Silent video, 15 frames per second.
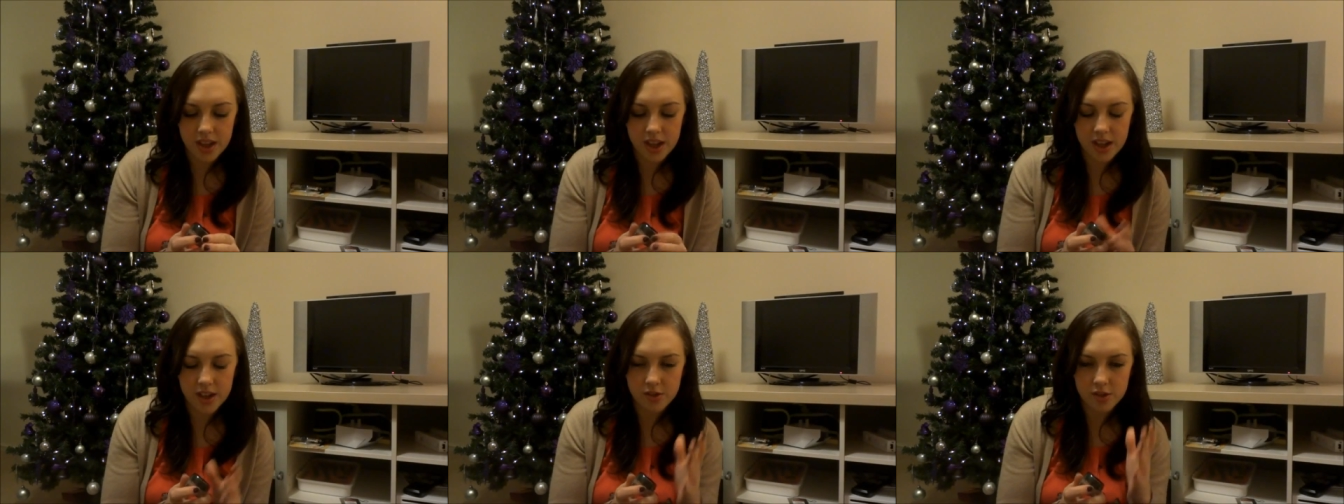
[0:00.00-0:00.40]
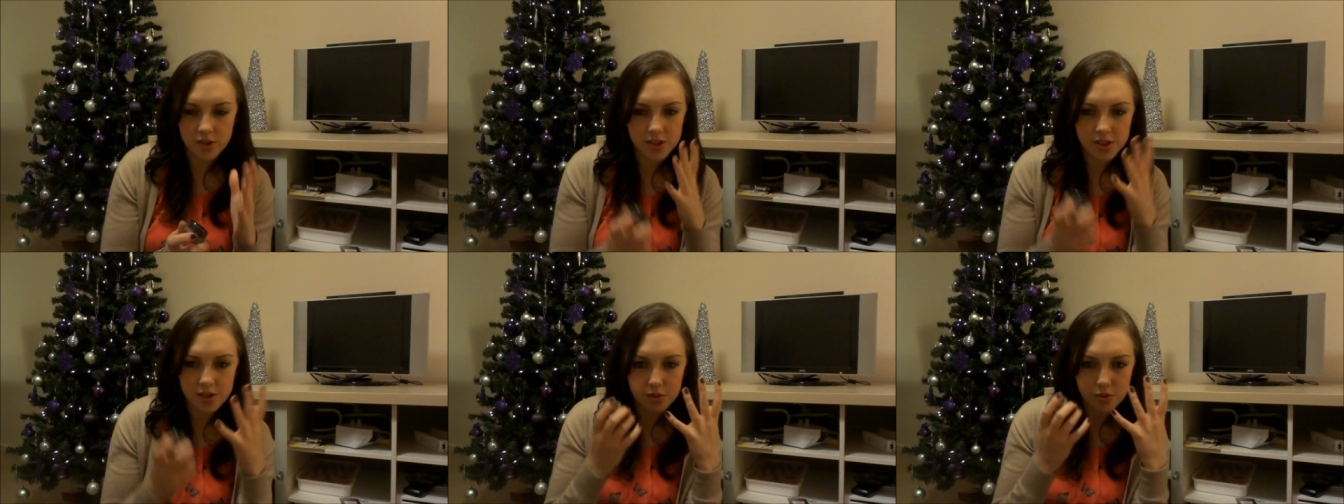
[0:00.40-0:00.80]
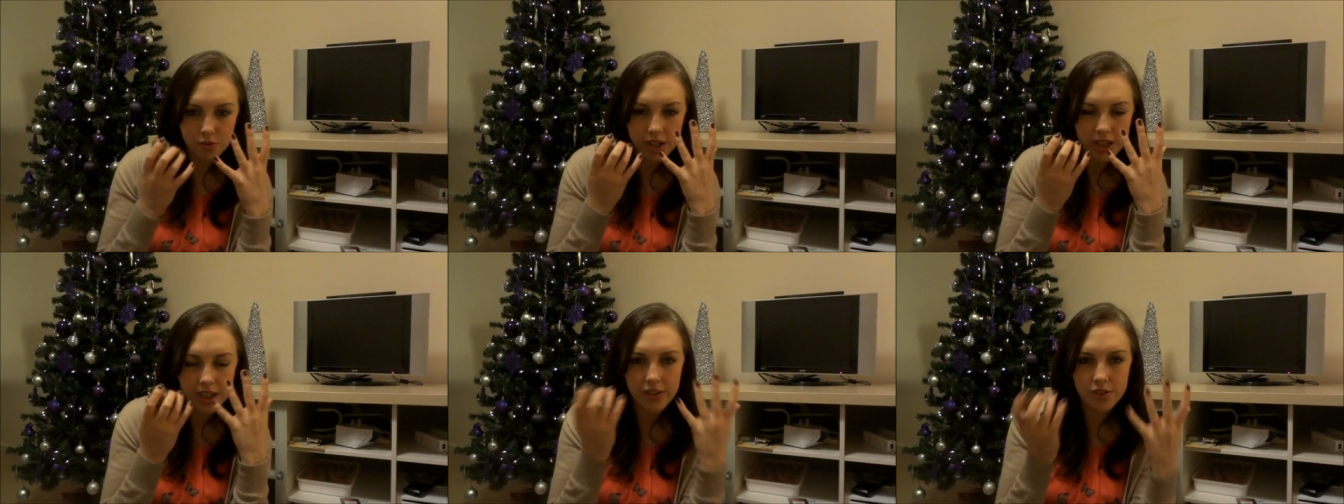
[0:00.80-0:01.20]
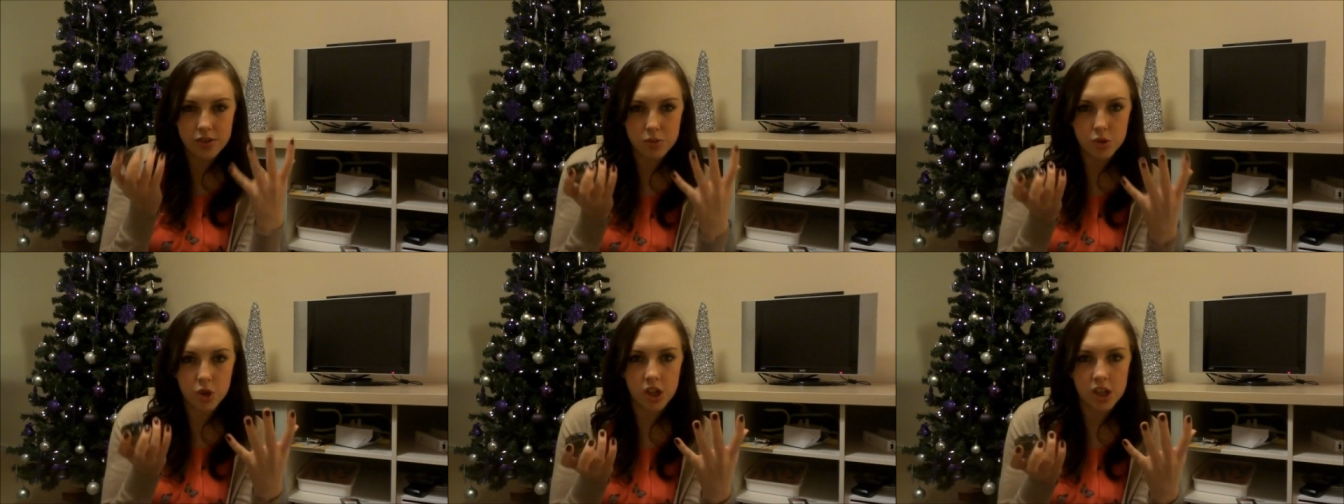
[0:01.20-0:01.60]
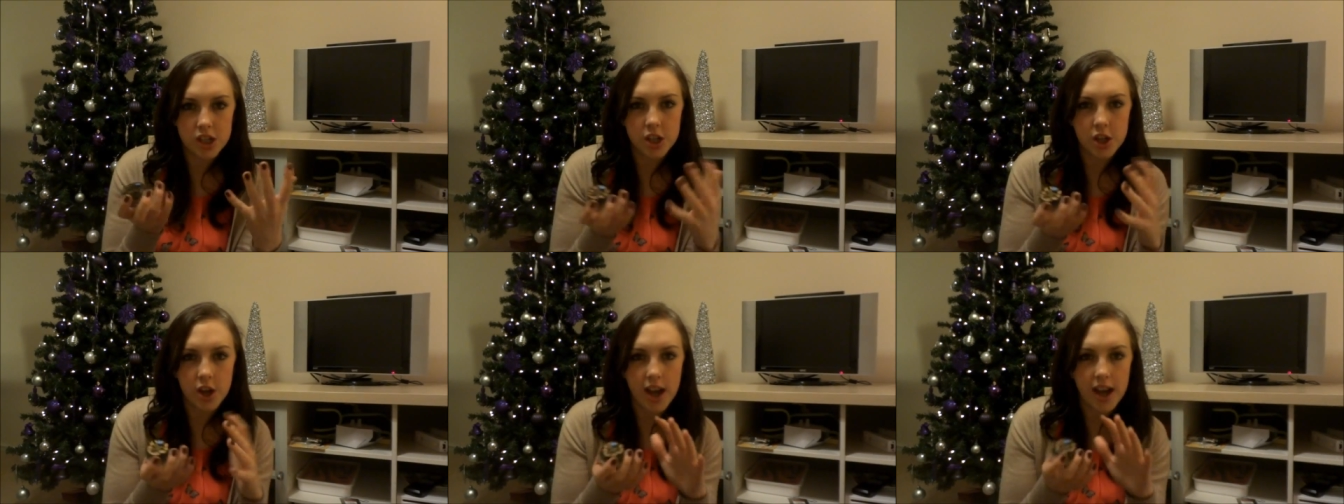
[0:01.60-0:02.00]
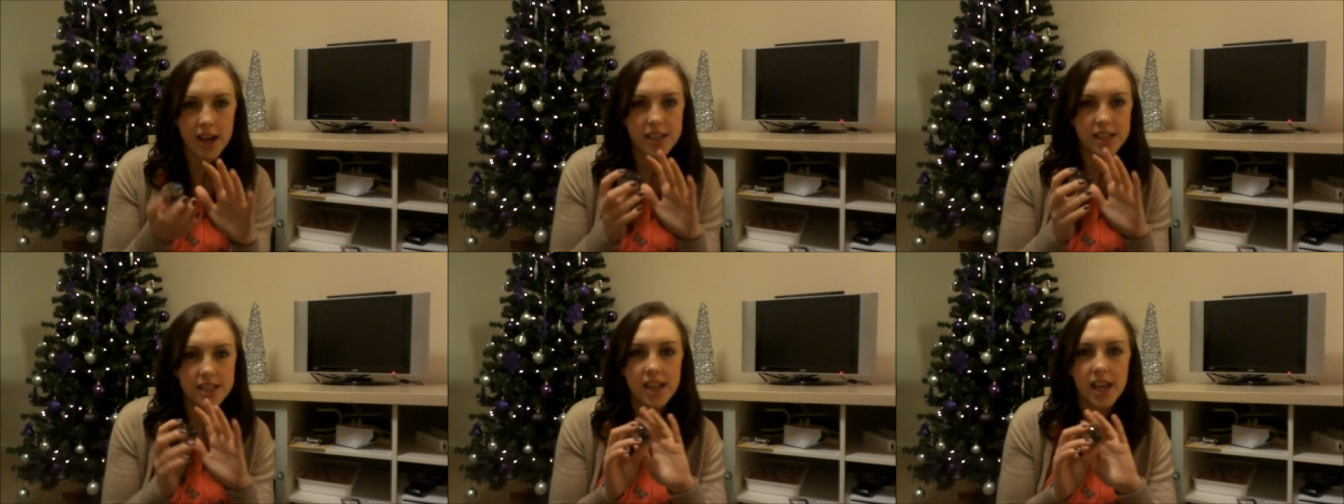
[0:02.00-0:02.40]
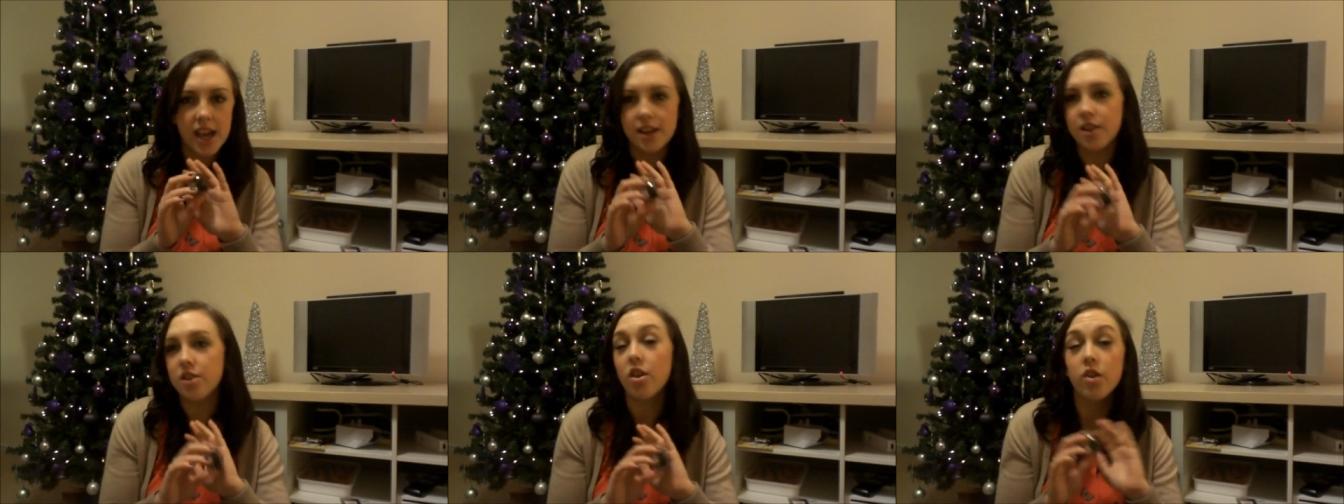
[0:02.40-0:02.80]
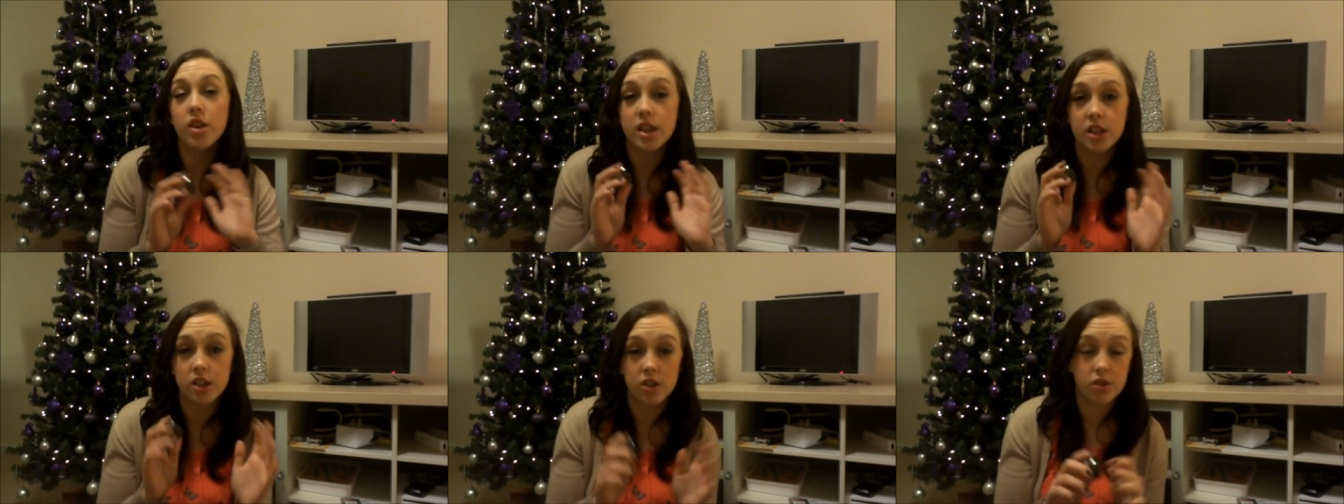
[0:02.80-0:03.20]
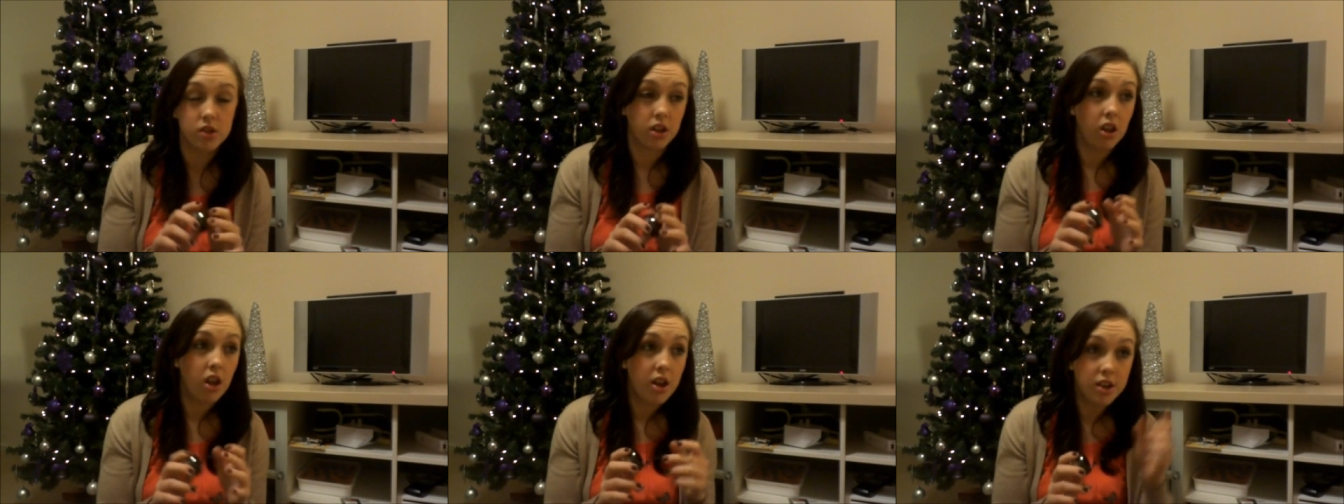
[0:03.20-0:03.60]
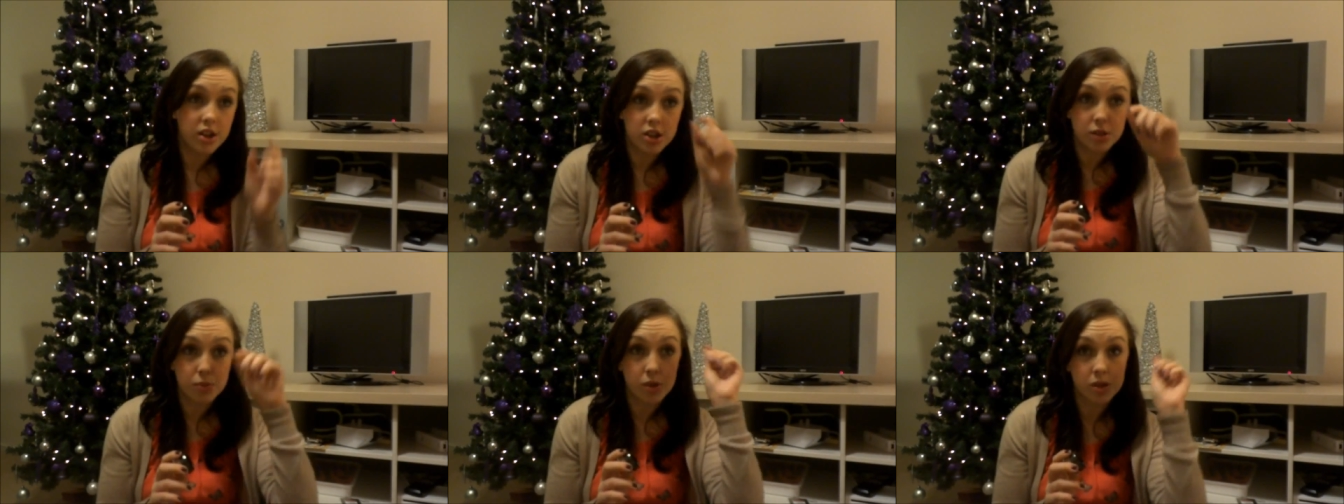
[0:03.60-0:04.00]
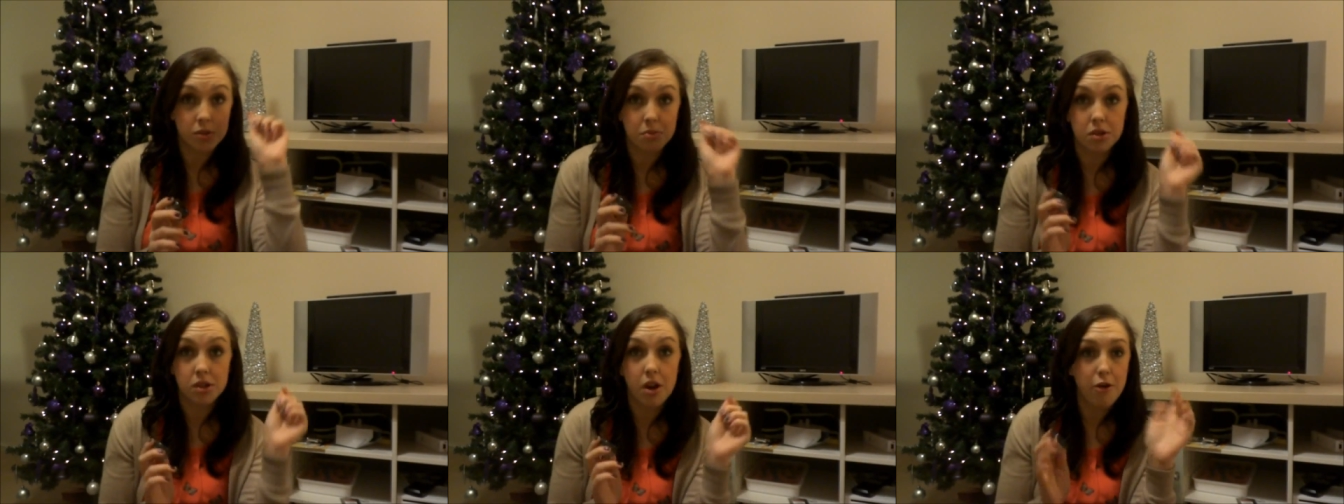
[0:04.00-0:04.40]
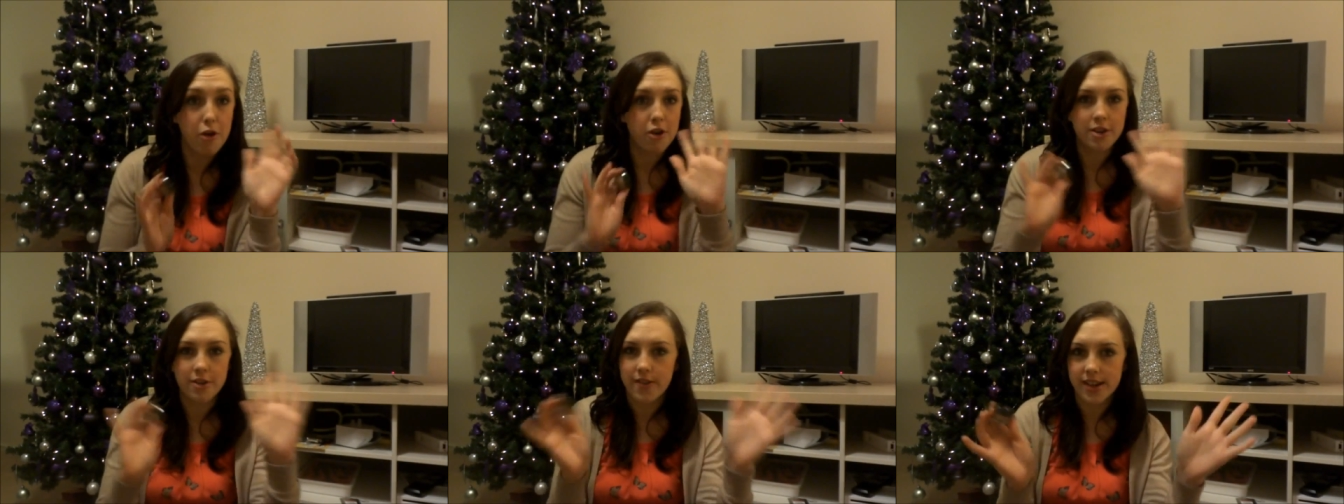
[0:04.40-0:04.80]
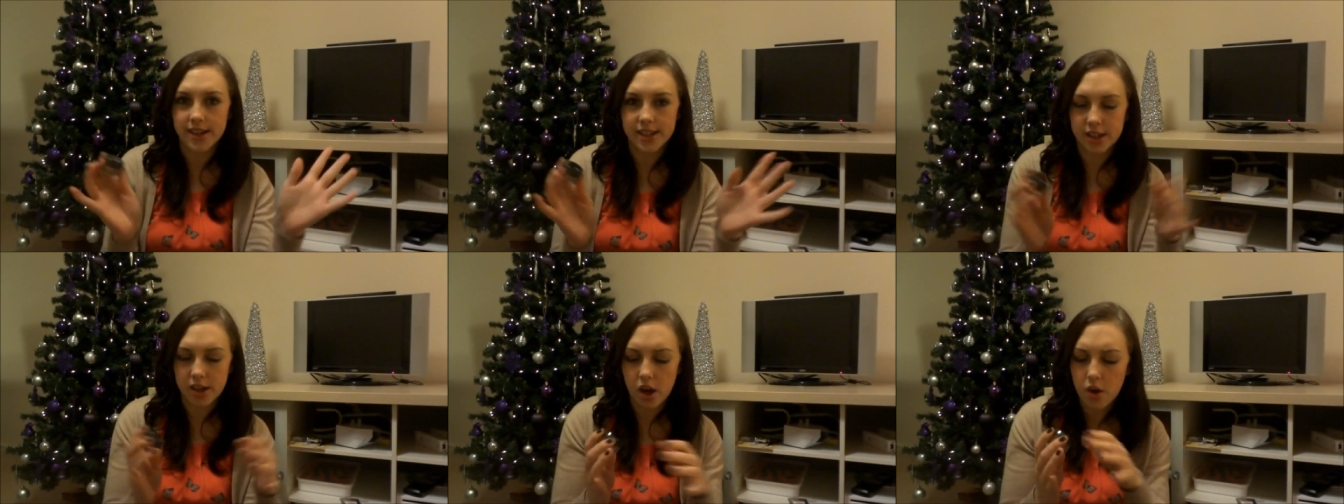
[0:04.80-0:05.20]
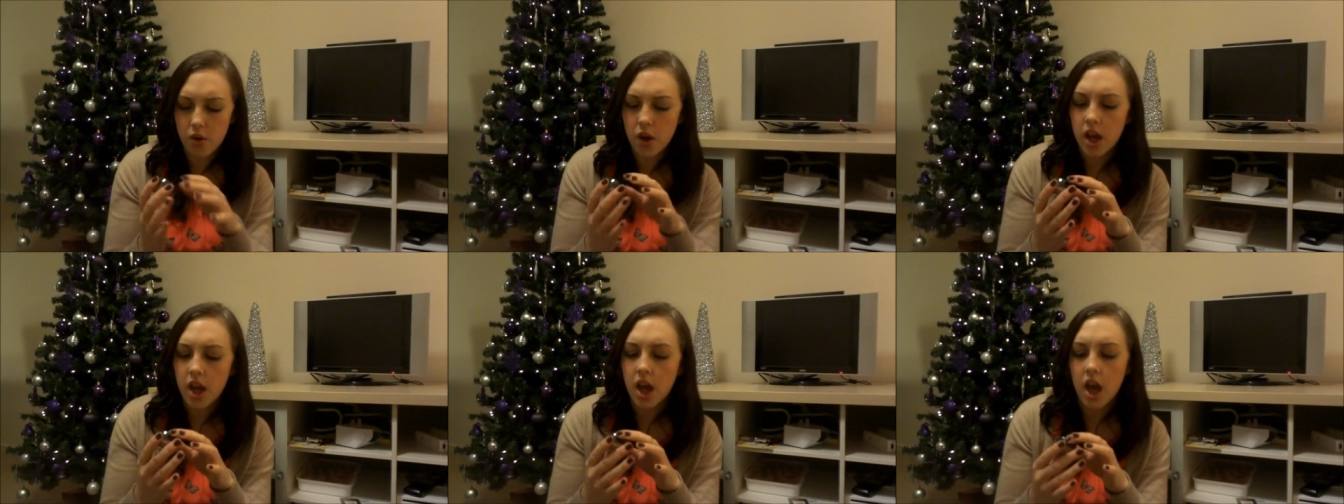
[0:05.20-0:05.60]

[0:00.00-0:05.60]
It just really gives some colour to your eyes, and you don't need to use a lot, and you can just put some mascara on and you're ready to go.